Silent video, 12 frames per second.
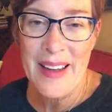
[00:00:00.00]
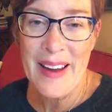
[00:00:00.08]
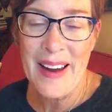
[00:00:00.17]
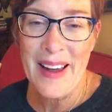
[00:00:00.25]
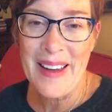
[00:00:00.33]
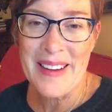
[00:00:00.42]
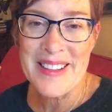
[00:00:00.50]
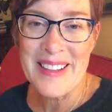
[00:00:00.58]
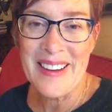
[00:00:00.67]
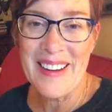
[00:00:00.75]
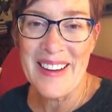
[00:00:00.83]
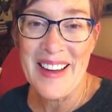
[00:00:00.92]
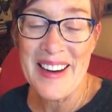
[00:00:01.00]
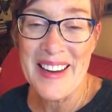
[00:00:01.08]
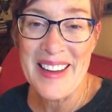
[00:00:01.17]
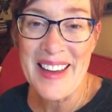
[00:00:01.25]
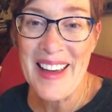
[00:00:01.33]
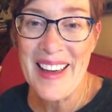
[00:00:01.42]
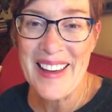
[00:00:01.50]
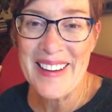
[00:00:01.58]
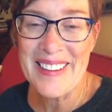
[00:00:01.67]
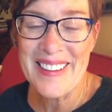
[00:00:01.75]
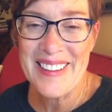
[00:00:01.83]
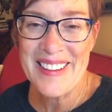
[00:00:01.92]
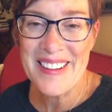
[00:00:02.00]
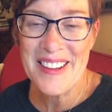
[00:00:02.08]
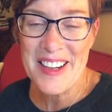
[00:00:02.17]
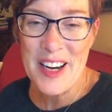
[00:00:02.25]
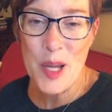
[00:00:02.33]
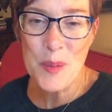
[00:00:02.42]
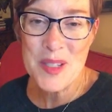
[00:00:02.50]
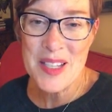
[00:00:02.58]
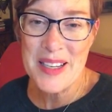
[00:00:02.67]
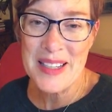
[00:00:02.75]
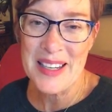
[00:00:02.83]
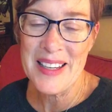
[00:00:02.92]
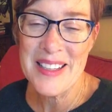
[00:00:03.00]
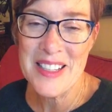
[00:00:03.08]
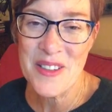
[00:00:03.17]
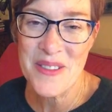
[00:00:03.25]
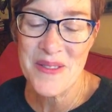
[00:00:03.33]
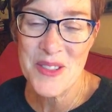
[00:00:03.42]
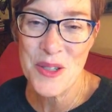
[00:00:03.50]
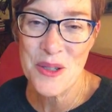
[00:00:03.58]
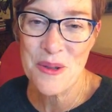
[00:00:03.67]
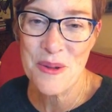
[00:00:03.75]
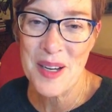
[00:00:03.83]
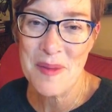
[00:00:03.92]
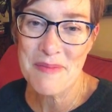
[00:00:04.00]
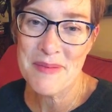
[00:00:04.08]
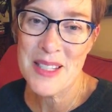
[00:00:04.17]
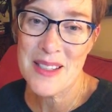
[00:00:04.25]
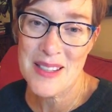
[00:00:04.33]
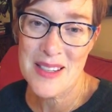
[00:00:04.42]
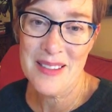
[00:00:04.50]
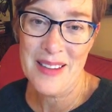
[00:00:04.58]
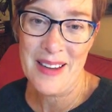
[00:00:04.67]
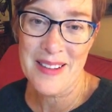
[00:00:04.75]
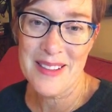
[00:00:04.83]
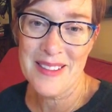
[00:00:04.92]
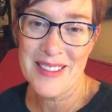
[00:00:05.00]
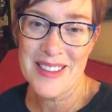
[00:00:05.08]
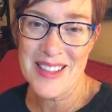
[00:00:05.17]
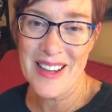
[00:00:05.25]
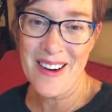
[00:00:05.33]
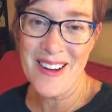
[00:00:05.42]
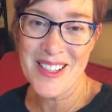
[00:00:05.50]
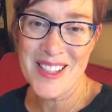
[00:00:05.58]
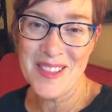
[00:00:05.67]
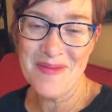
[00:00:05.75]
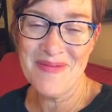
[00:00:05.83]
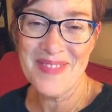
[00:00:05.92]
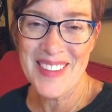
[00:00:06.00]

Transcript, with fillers: and uh, and again, you're going to help send a kid to to um, Disneyland. Isn't that awesome?